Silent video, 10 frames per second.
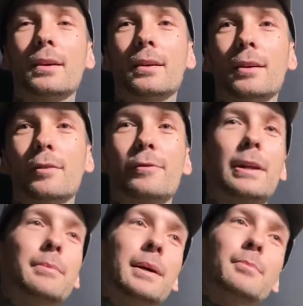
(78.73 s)
a
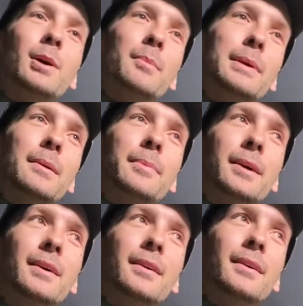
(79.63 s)
friend of mine brought me up
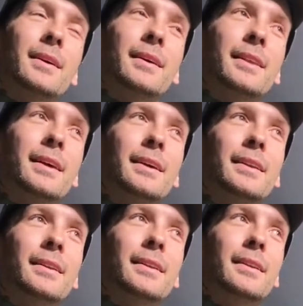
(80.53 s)
there, and
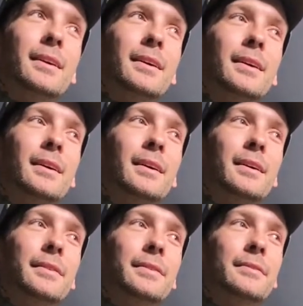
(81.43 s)
then
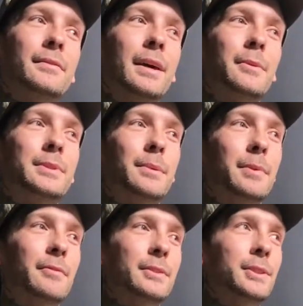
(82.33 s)
I was up
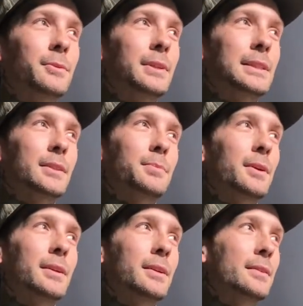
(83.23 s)
there for 2 weeks. I was
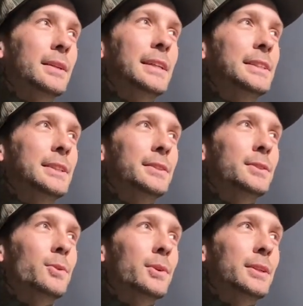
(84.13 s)
probably 19,
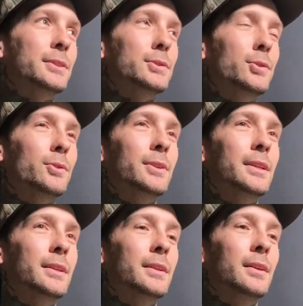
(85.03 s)
20 years old,
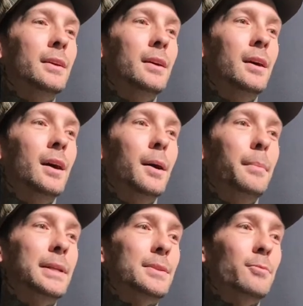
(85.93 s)
and I
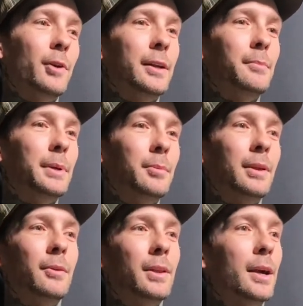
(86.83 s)
met some random people
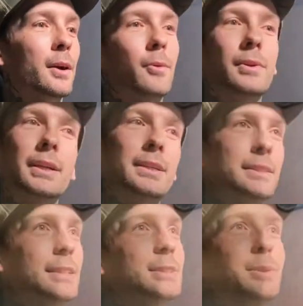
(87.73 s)
that were like, I want to get a
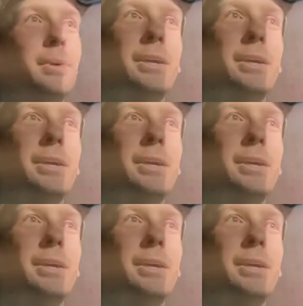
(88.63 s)
tattoo by